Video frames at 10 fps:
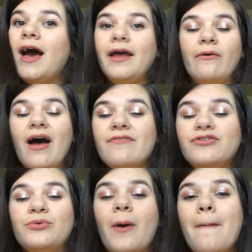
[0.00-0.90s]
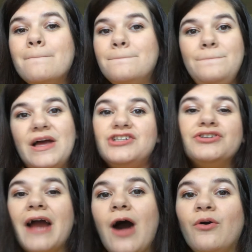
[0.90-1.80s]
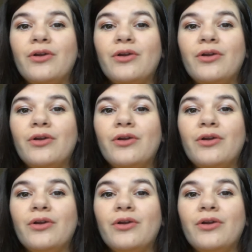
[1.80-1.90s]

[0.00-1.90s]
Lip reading: I don't have to measure out,